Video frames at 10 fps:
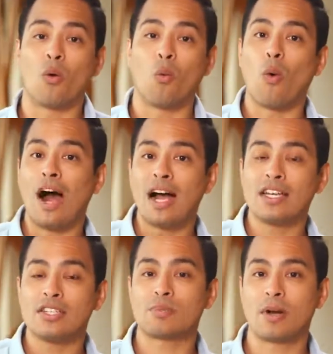Why
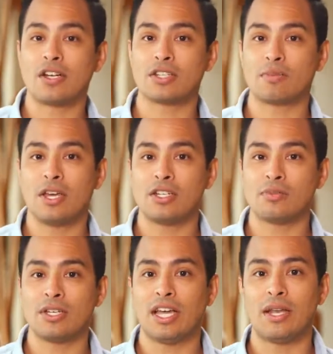is project
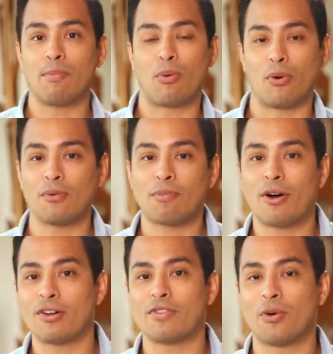management an important
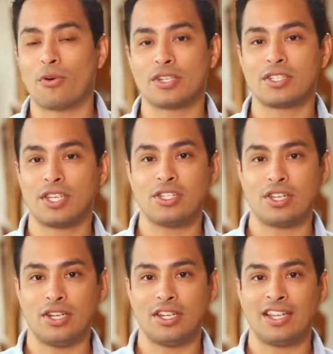part of an
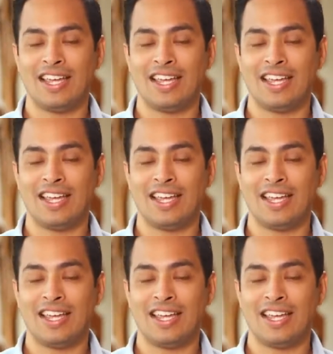organization?